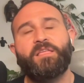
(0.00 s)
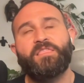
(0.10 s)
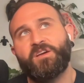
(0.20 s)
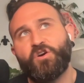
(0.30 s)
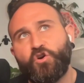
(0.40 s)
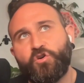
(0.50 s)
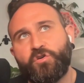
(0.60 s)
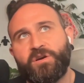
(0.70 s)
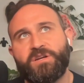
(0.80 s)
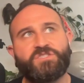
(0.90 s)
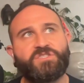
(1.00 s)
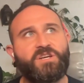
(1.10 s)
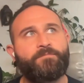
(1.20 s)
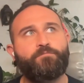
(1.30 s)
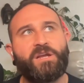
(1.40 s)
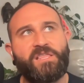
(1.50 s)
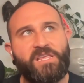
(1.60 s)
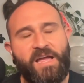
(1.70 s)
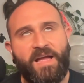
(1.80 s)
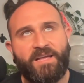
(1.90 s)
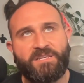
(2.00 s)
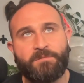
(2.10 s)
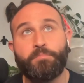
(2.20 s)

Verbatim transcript: i think courage to kind of break the ice